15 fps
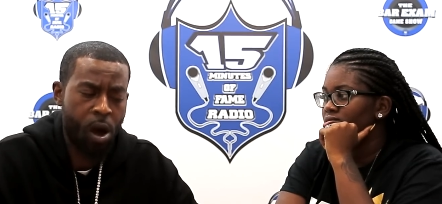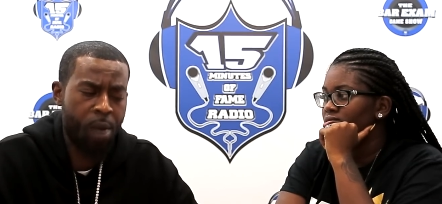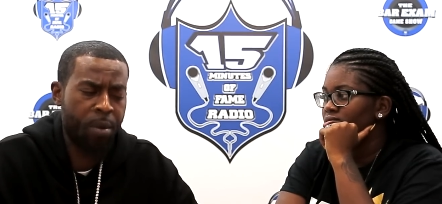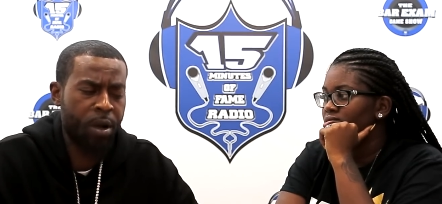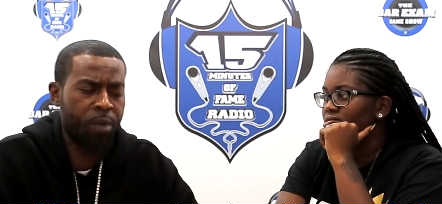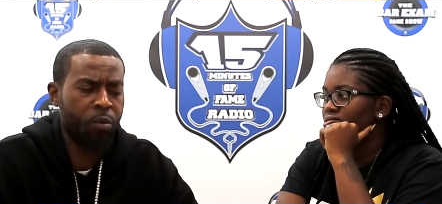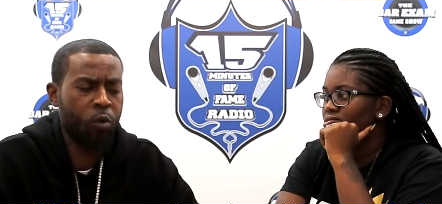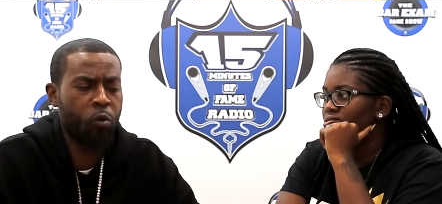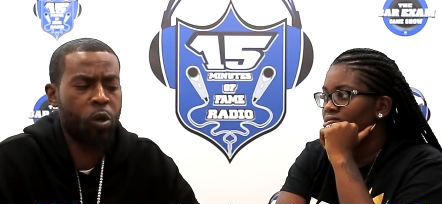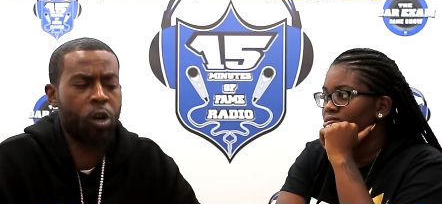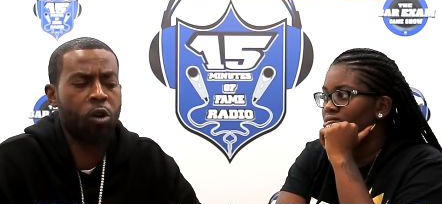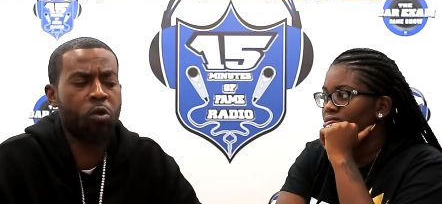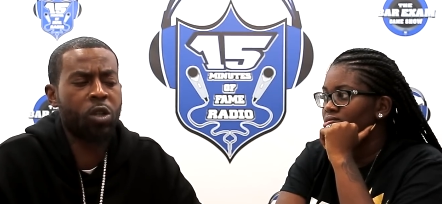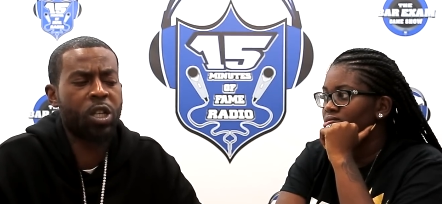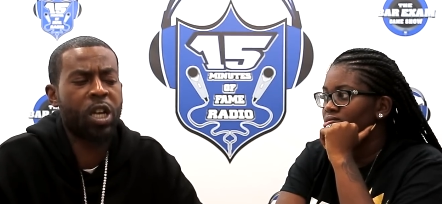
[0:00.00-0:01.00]
Speaker 1: I mean, but we
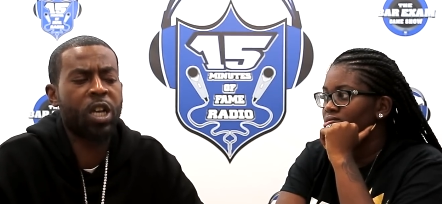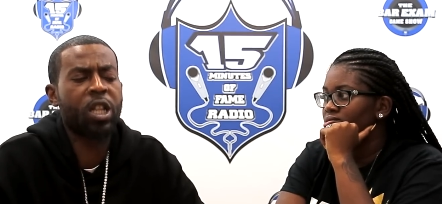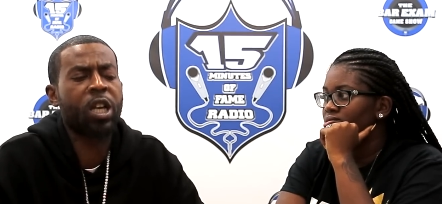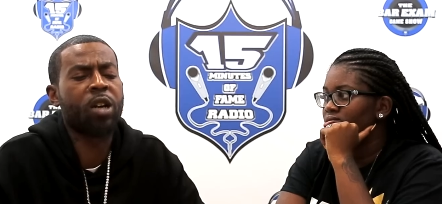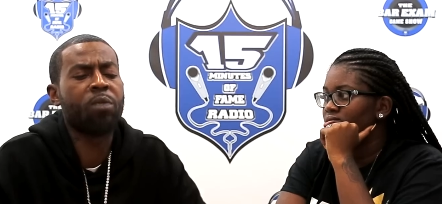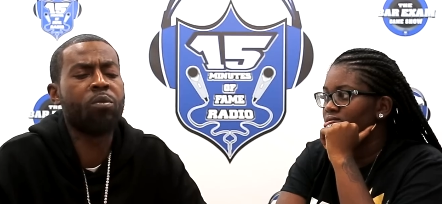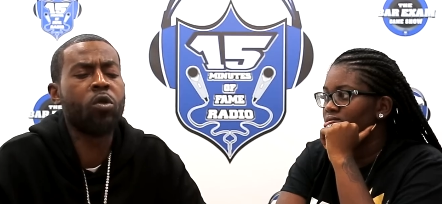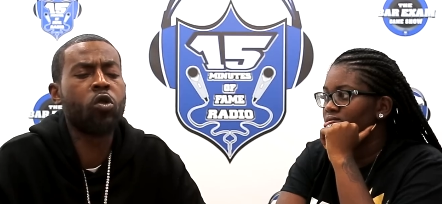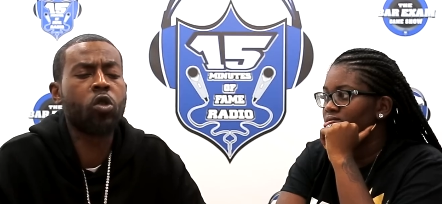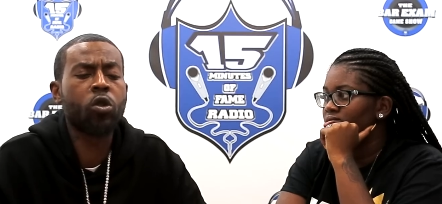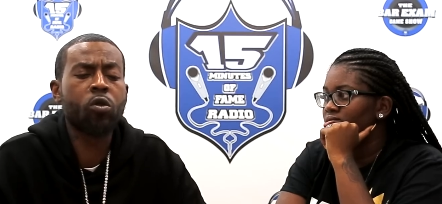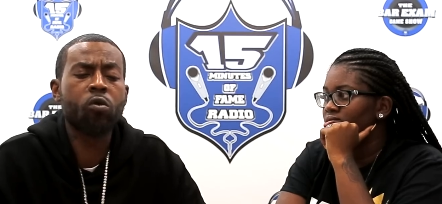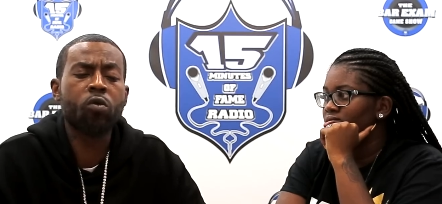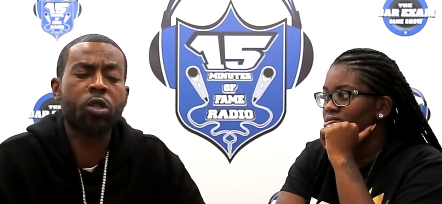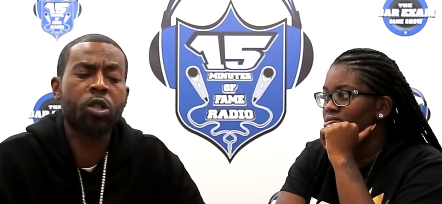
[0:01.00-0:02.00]
always had like a
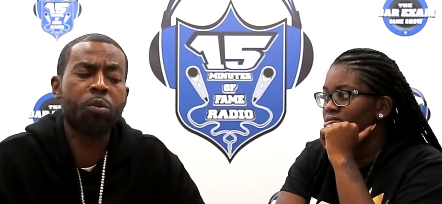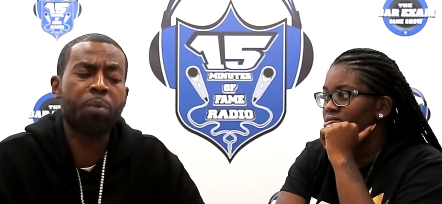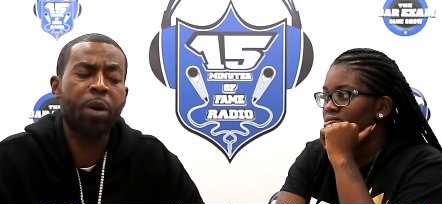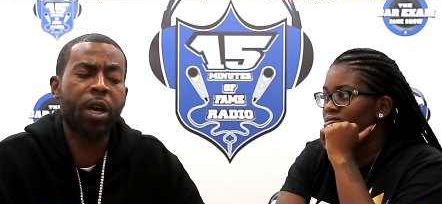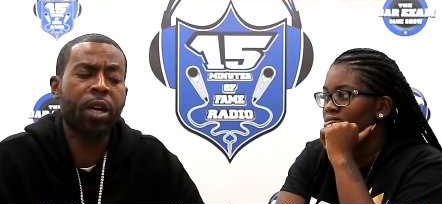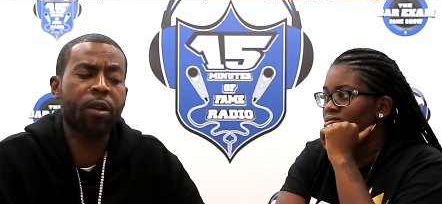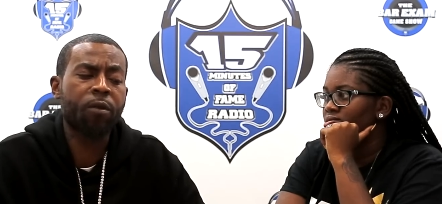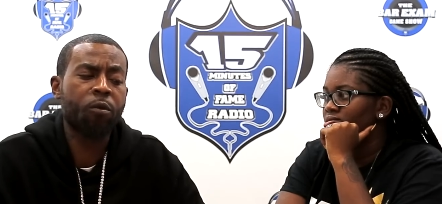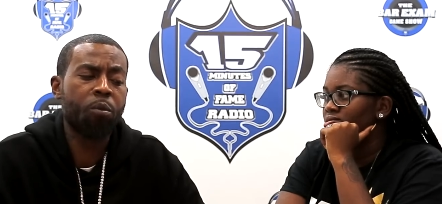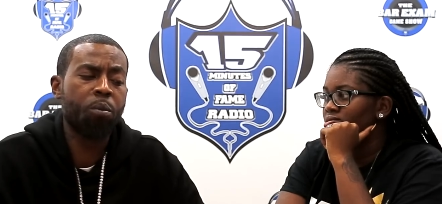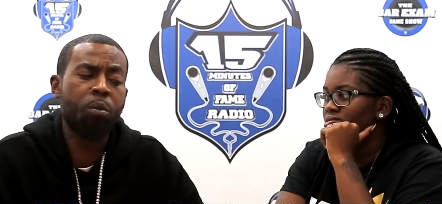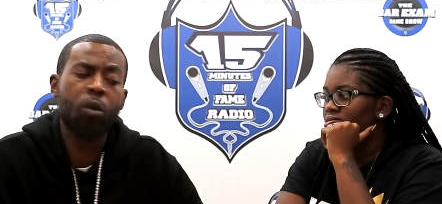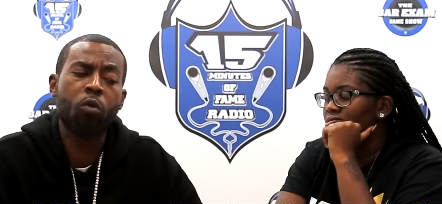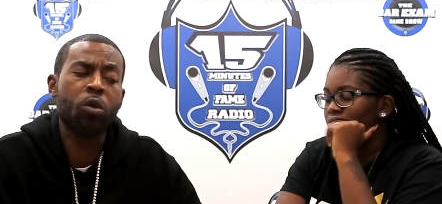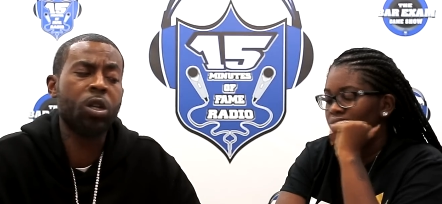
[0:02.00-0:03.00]
mutual respect,
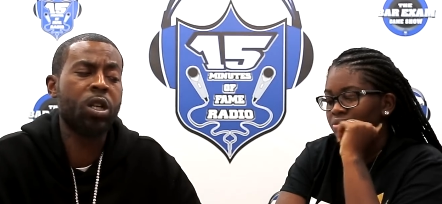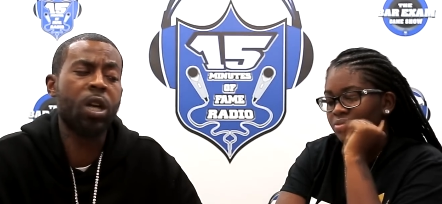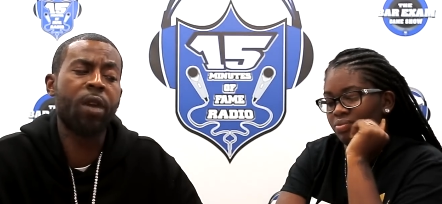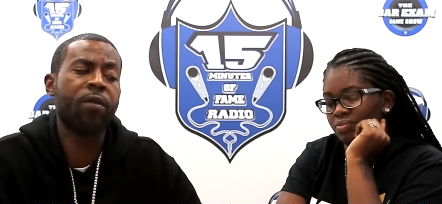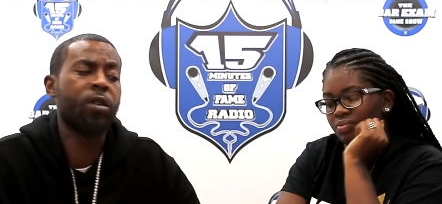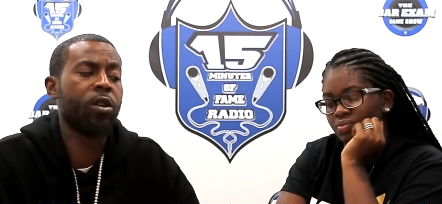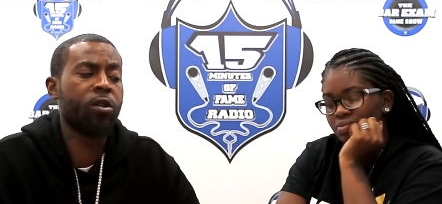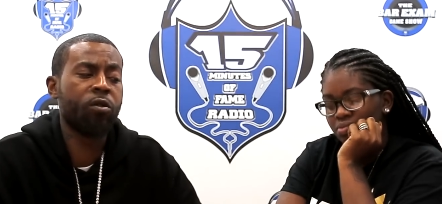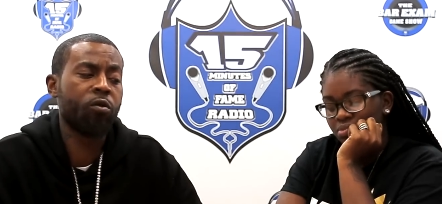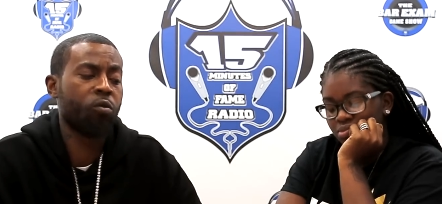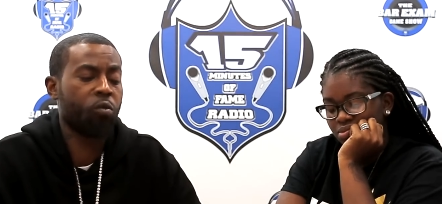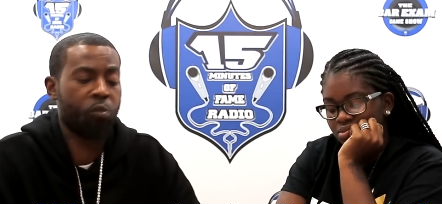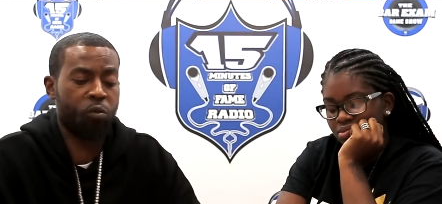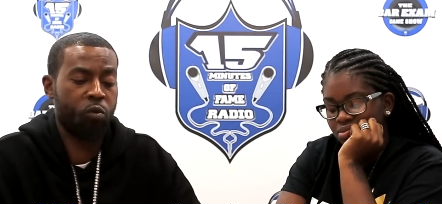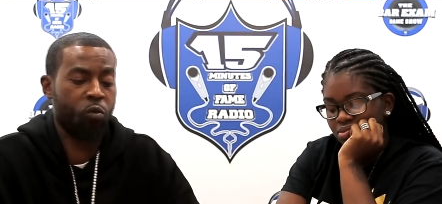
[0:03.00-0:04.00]
but we never
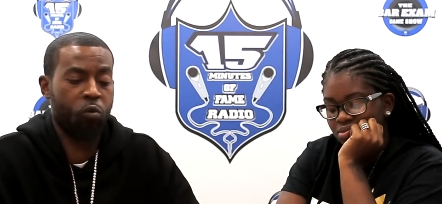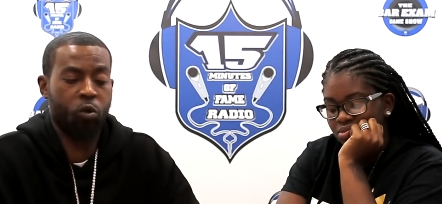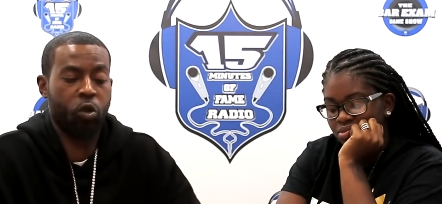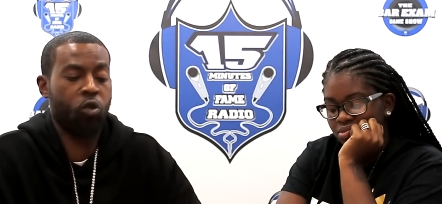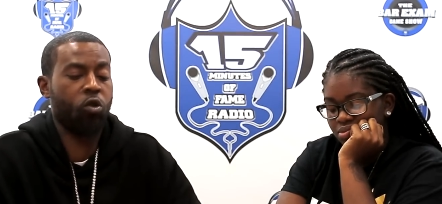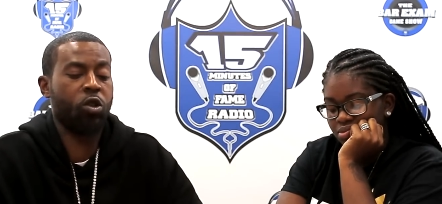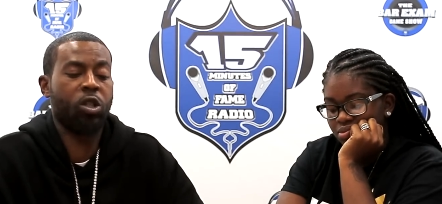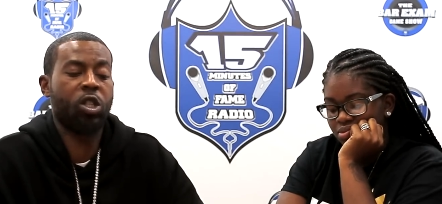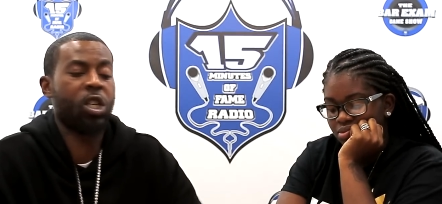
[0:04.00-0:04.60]
was on the